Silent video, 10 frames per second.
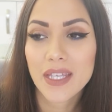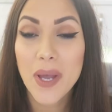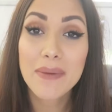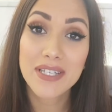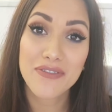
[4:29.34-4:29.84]

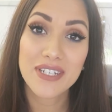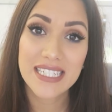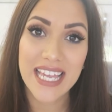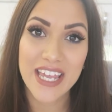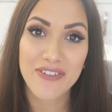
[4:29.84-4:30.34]
So I would
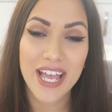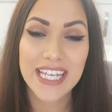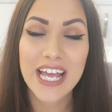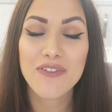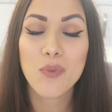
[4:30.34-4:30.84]
definitely say, if I
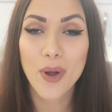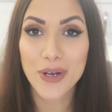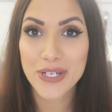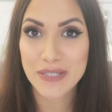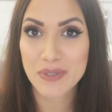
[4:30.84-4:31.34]
could have
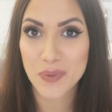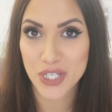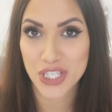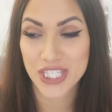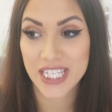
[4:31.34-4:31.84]
one Christmas
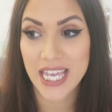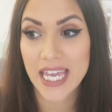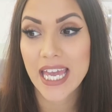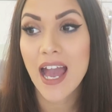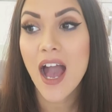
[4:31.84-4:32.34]
wish this
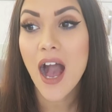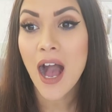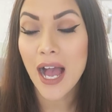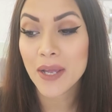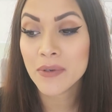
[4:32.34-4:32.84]
year,
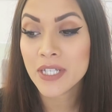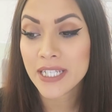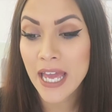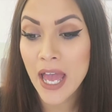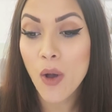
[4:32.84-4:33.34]
I would
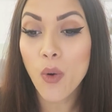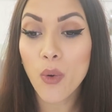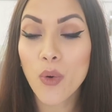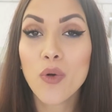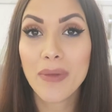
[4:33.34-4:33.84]
get
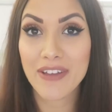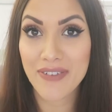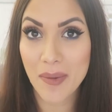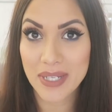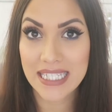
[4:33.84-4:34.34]
all my
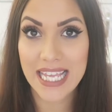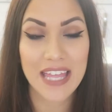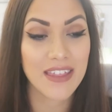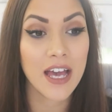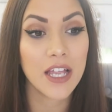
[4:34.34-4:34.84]
family
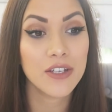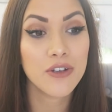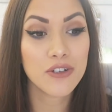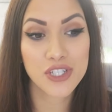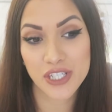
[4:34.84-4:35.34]
together,
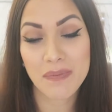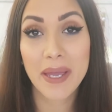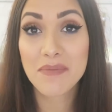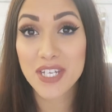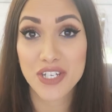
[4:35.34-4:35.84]
not just
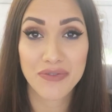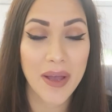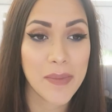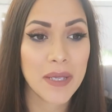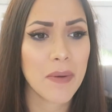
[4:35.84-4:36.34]
my immediate
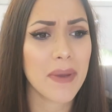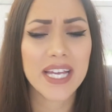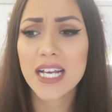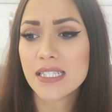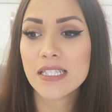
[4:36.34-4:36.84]
family, but
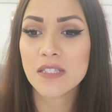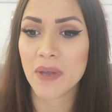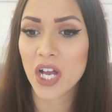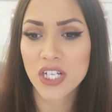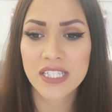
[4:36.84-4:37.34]
my cousins,
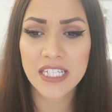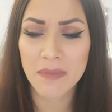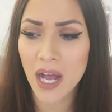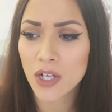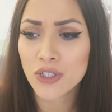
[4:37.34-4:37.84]
my aunties,
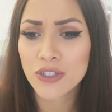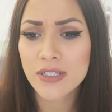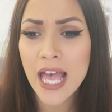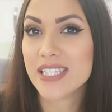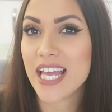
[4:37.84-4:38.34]
my
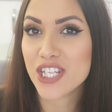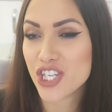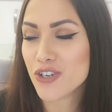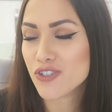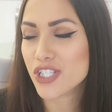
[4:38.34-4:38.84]
uncles, their
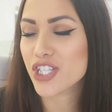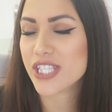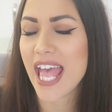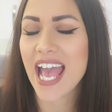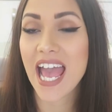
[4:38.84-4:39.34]
children,
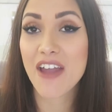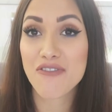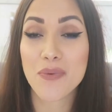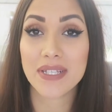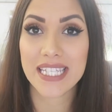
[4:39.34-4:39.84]
just
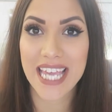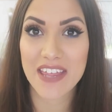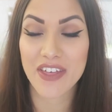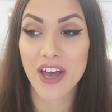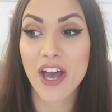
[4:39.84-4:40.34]
everyone
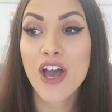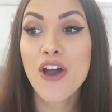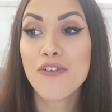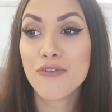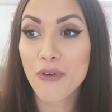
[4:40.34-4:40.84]
together
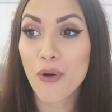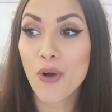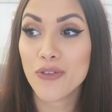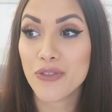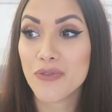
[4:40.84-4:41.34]

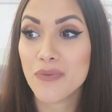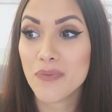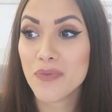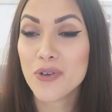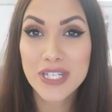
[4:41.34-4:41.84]
for
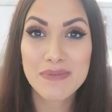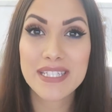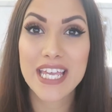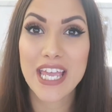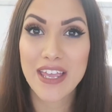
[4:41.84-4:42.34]

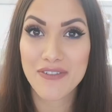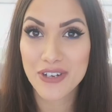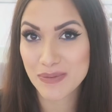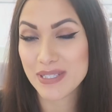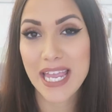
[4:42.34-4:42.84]
Christmas Eve,
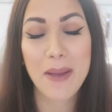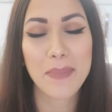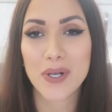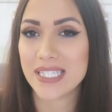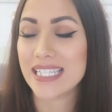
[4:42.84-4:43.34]
Christmas Day
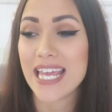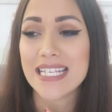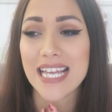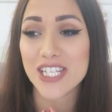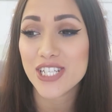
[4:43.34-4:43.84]
and Boxing Day,
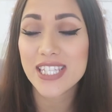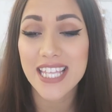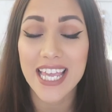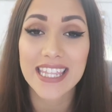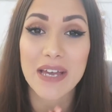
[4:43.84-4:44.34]
because I just
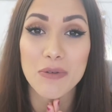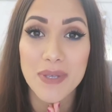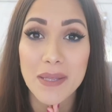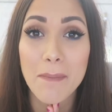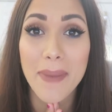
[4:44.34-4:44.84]
think that would
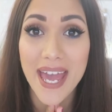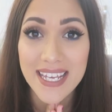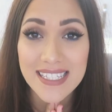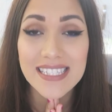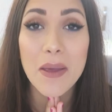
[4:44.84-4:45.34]
be the
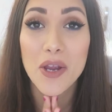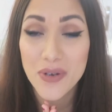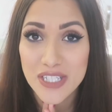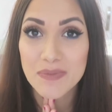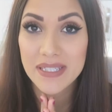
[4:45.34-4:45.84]
best
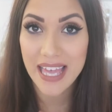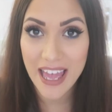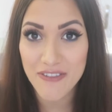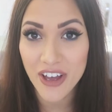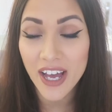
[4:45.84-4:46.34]
Christmas
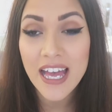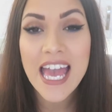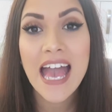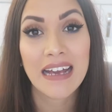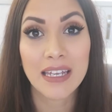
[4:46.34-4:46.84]
ever.
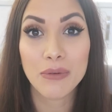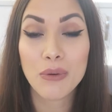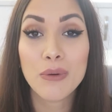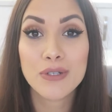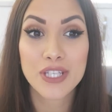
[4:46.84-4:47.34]
And it
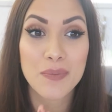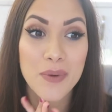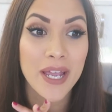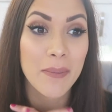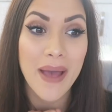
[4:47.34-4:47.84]
would also
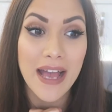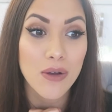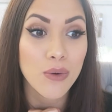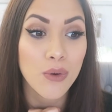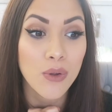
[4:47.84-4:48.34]
bring
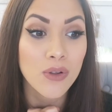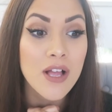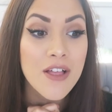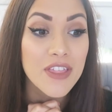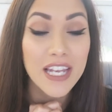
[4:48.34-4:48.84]
back
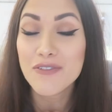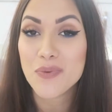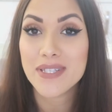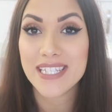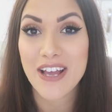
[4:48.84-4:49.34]
all the
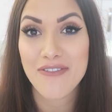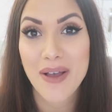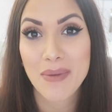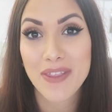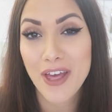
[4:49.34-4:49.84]
loved ones in our
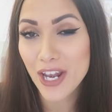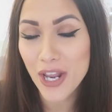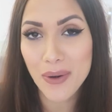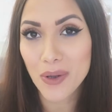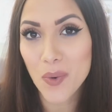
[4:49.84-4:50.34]
family that
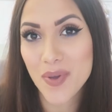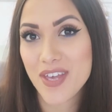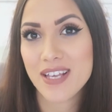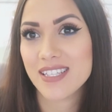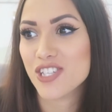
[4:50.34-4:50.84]
are no longer
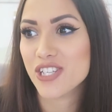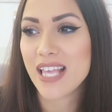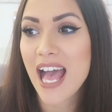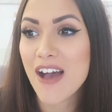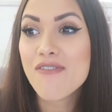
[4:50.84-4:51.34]
with us, and
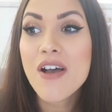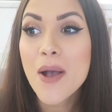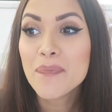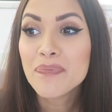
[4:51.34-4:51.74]
just have